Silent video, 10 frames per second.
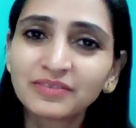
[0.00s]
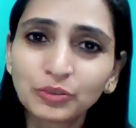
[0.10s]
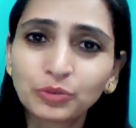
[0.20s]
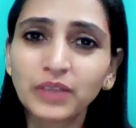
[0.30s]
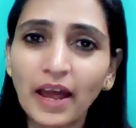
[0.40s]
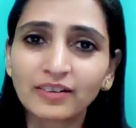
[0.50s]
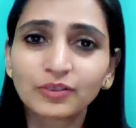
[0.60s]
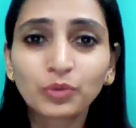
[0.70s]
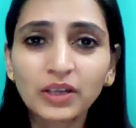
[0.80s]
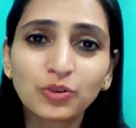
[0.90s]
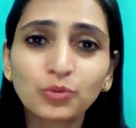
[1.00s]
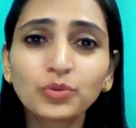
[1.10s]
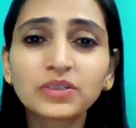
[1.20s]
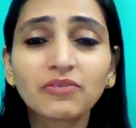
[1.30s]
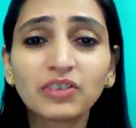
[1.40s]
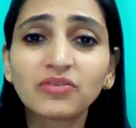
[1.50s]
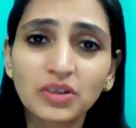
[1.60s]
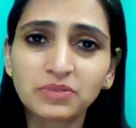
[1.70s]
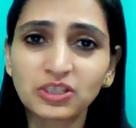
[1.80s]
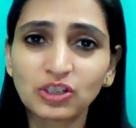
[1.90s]
do that. You can use even
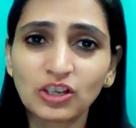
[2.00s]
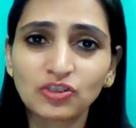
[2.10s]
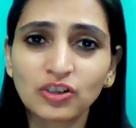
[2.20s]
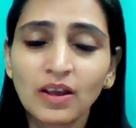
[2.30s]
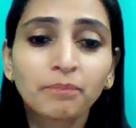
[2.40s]
Dream Stitch,